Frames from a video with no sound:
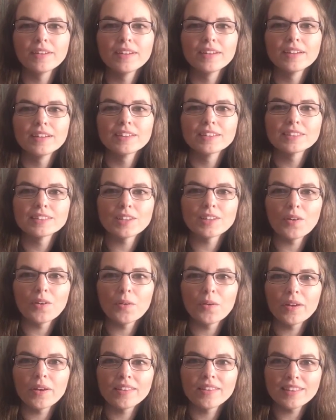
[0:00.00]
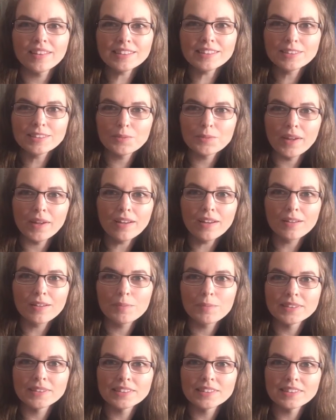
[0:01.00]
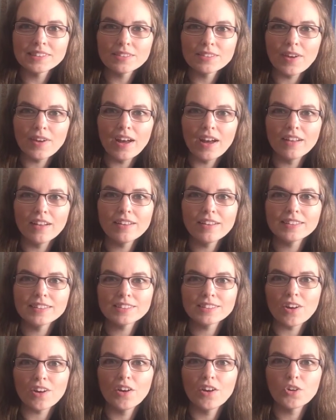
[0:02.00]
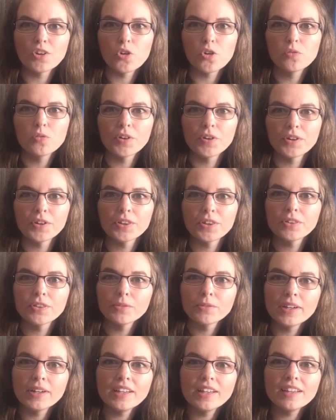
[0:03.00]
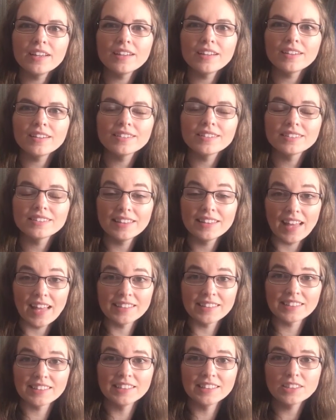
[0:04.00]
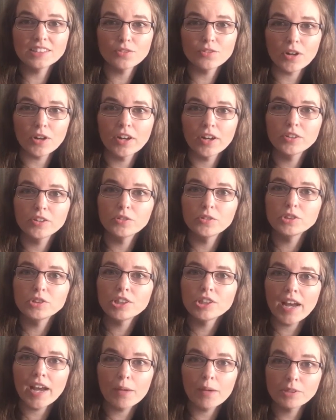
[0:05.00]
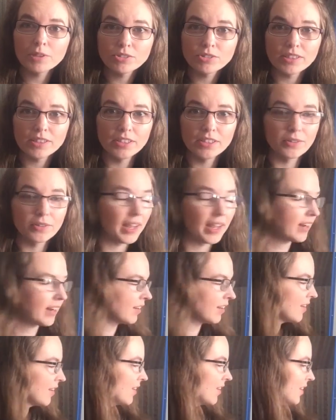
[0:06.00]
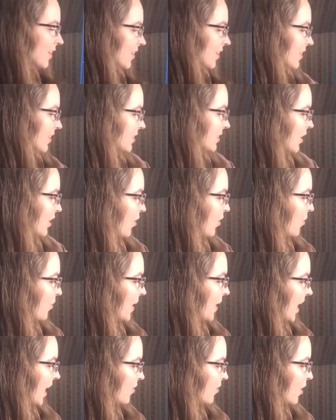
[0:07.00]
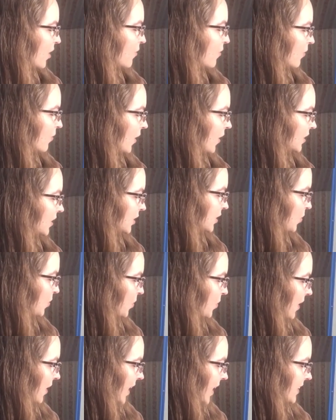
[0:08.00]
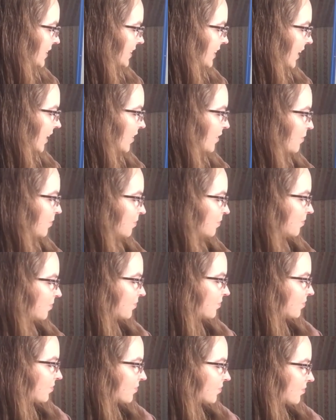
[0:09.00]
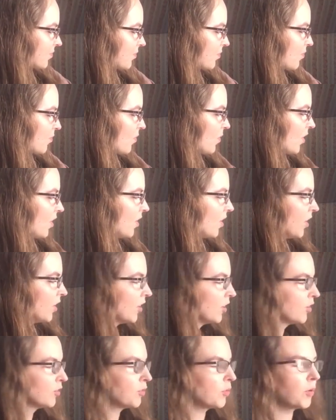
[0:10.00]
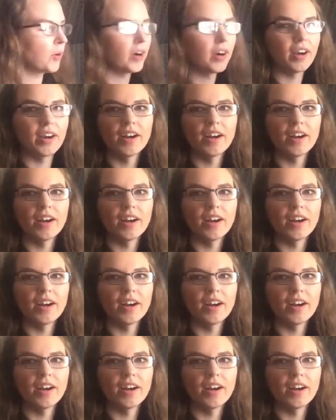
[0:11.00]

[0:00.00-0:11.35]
So this week, Mrs. Lavelle has gone over 3 lessons for our new geometry unit. So we have our first lesson for